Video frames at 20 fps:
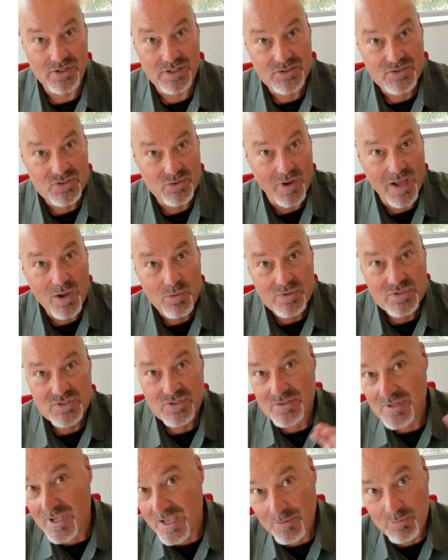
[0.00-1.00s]
And so I
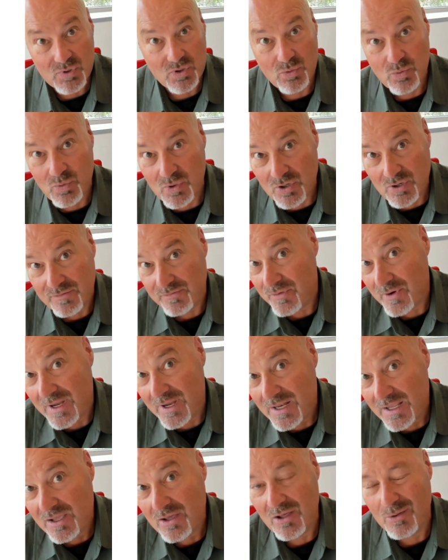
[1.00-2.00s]
was able to work for
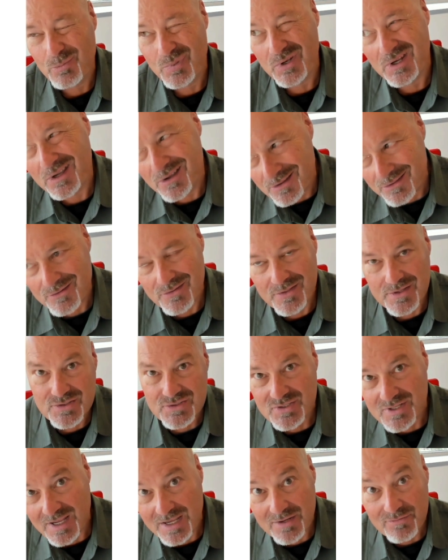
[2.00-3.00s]
any company other than
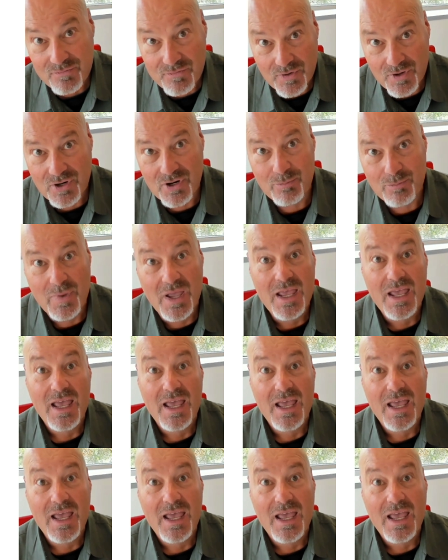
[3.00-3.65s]
State Farm